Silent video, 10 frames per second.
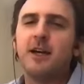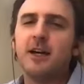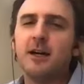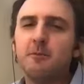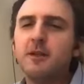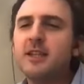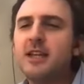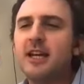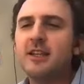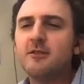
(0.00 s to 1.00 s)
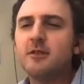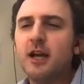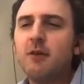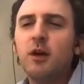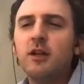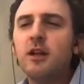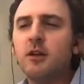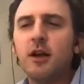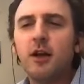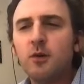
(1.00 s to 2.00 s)
uh, but yeah, I
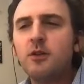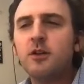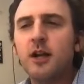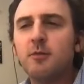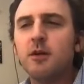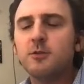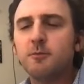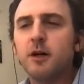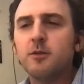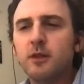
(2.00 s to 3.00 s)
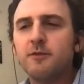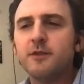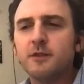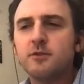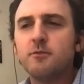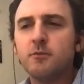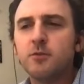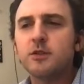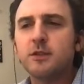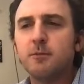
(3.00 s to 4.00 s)
wonder, I wonder how much, but if it's
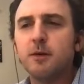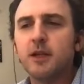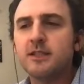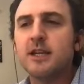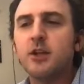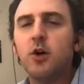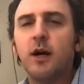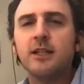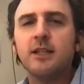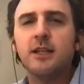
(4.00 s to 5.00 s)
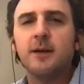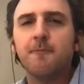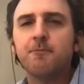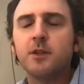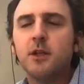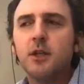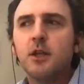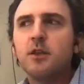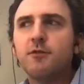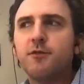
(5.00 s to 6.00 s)
just the but, cause I know I did, um,
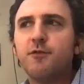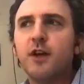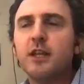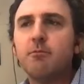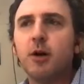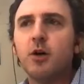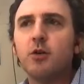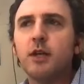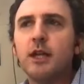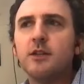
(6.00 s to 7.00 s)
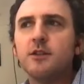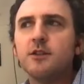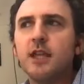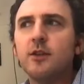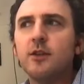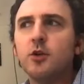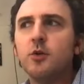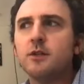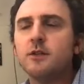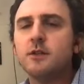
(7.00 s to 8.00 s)
the funny bone in St.
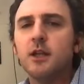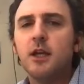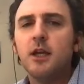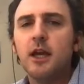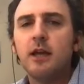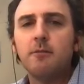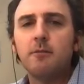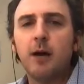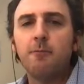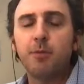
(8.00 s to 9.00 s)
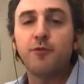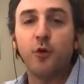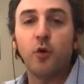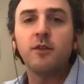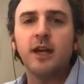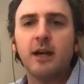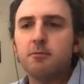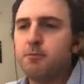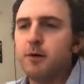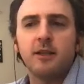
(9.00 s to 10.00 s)
Louis and up before
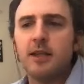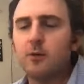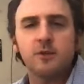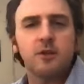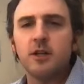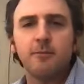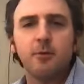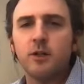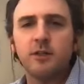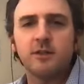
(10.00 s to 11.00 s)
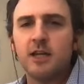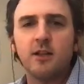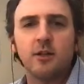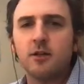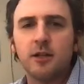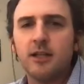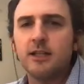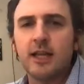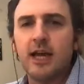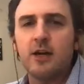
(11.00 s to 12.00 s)
that, Bud Light was their number one seller.
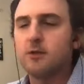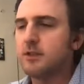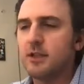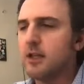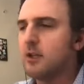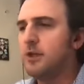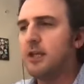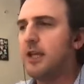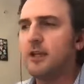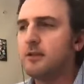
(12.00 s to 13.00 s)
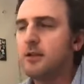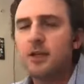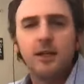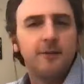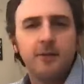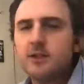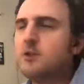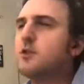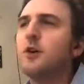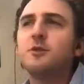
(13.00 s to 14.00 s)
And now it's like, we can't, it's
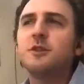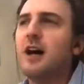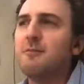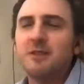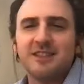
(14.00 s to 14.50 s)
so dumb.